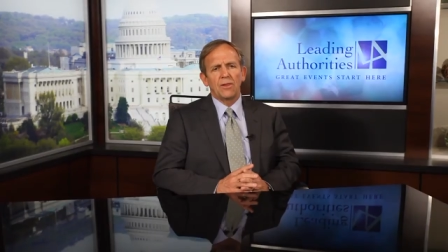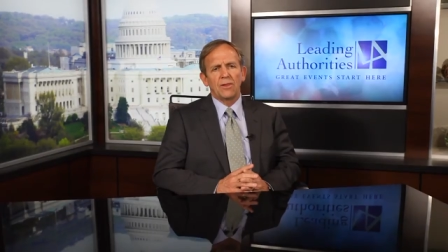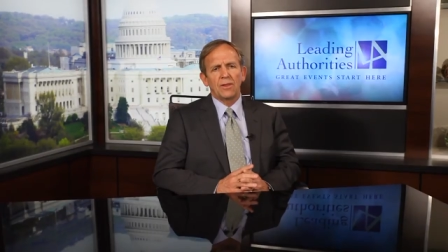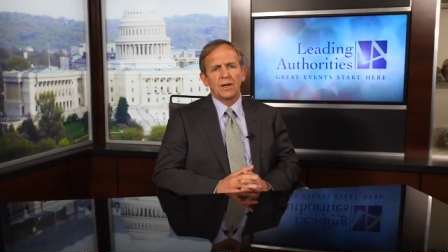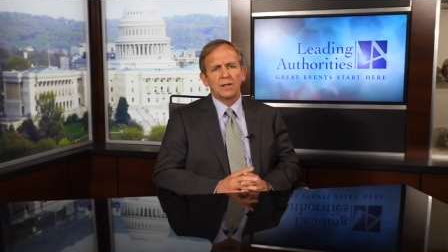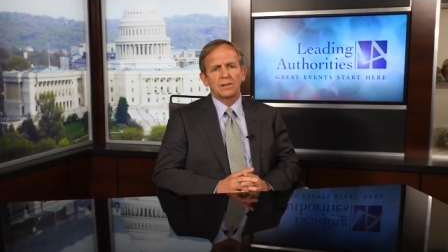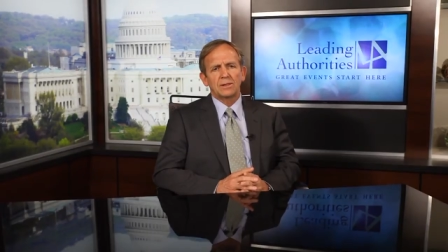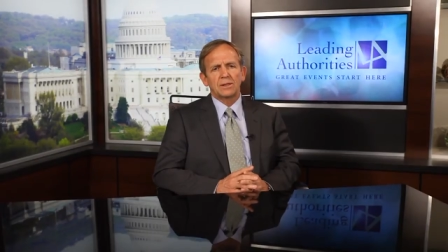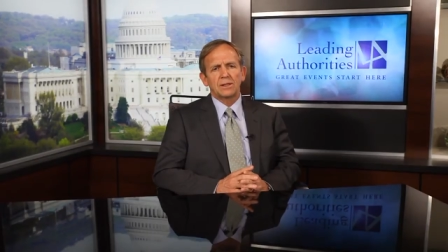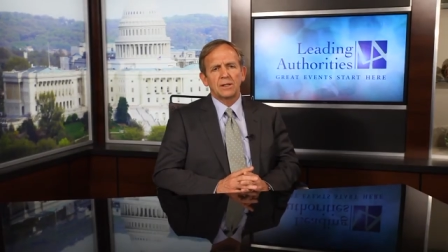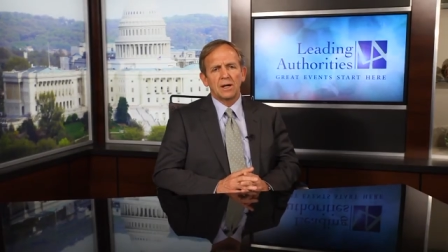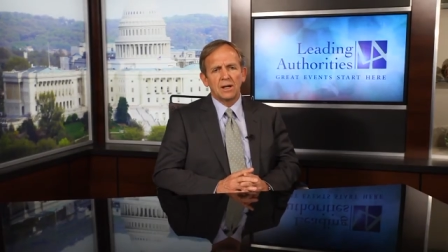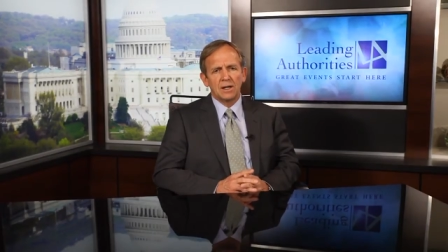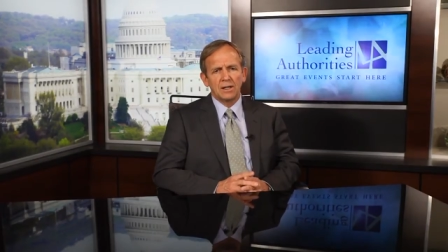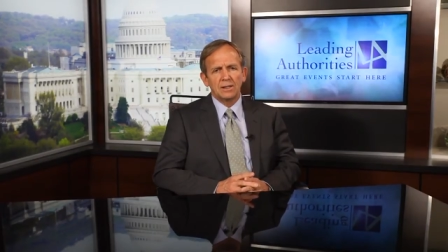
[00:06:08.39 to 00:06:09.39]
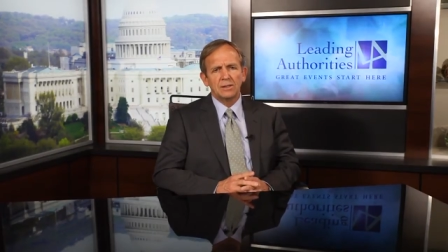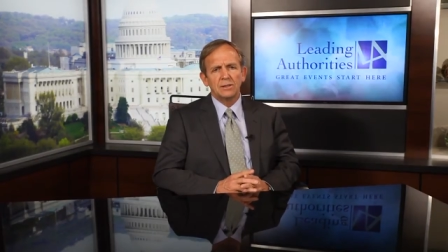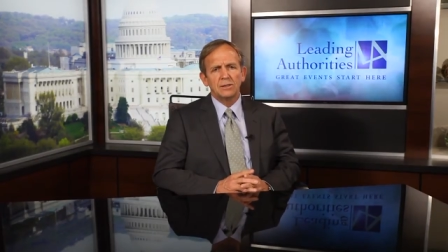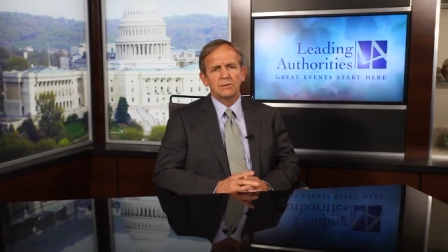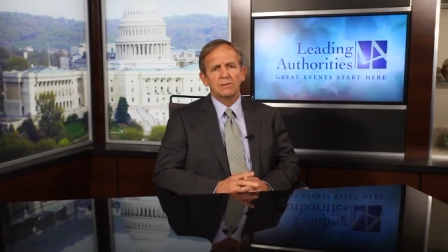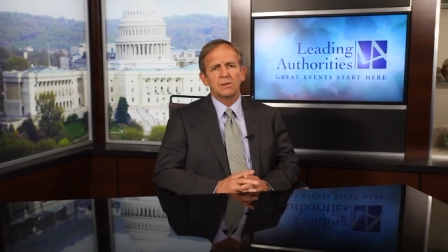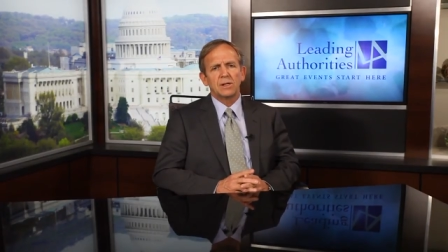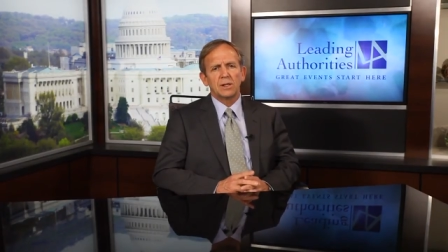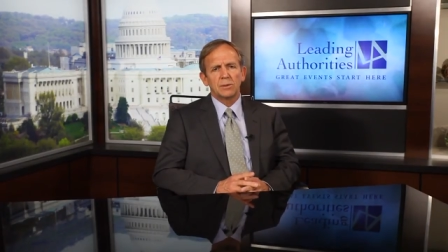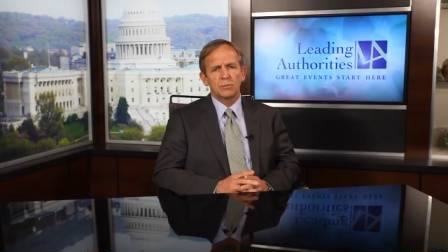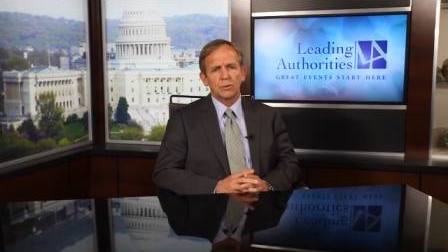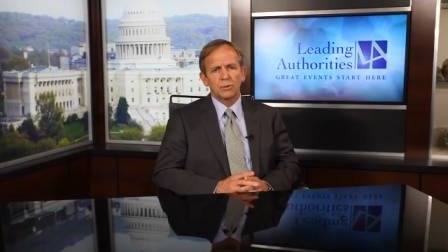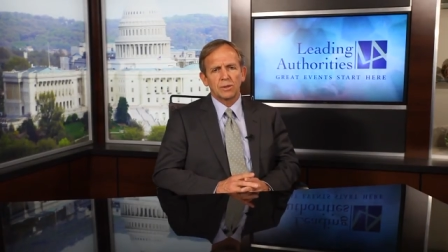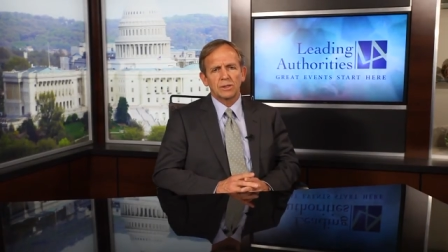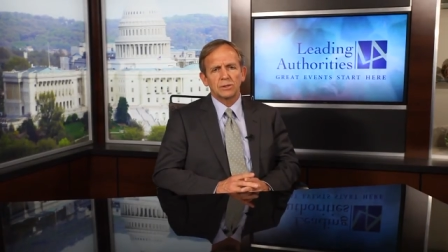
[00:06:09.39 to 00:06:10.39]
that kind of
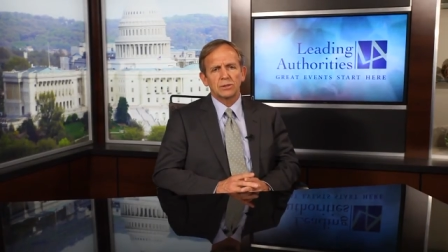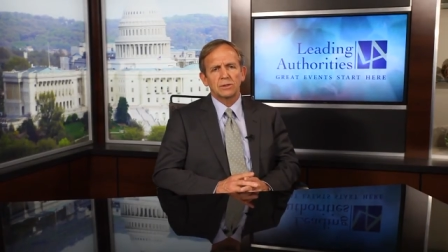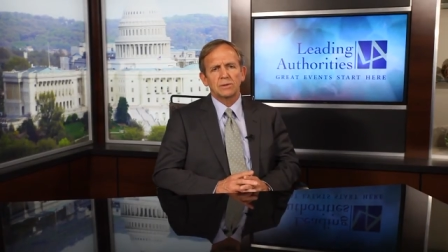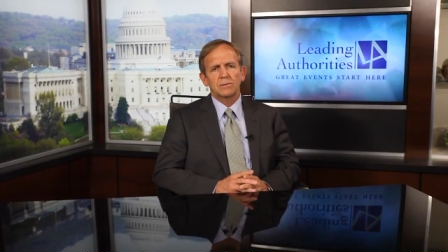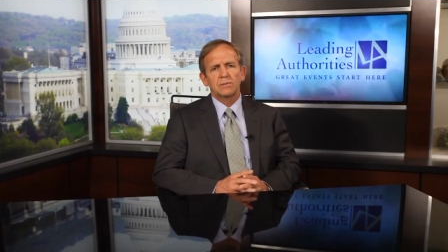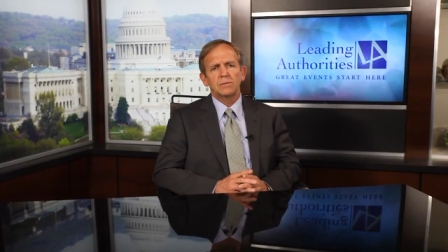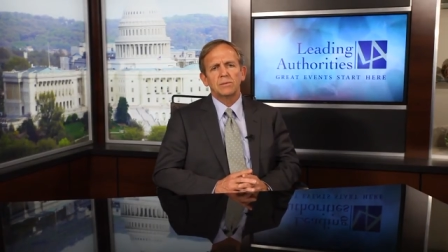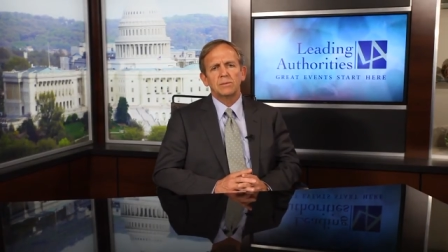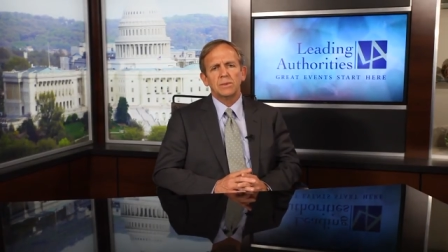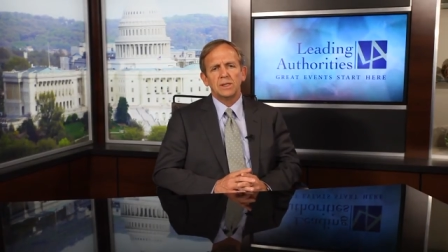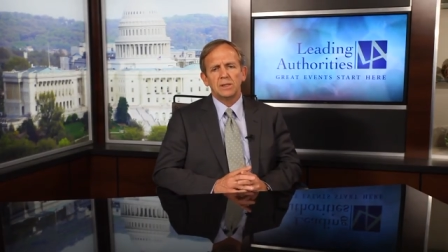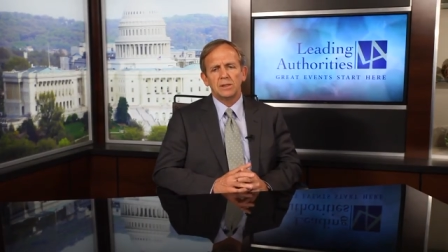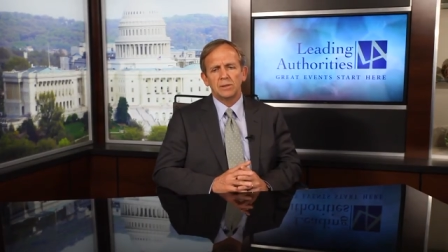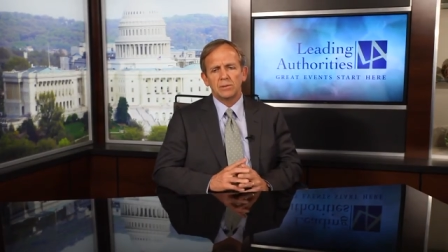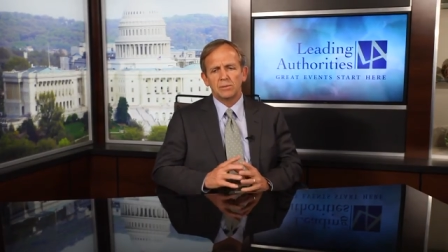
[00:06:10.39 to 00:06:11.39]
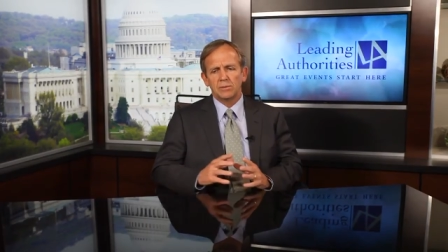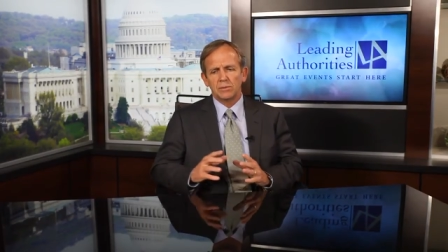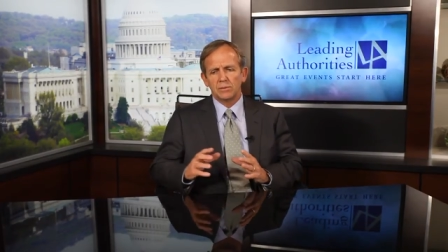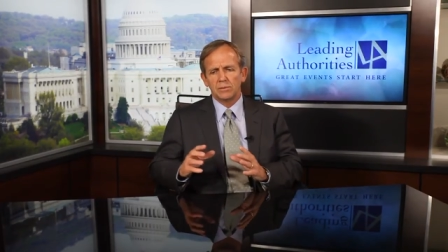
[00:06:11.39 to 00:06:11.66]
operation, meaning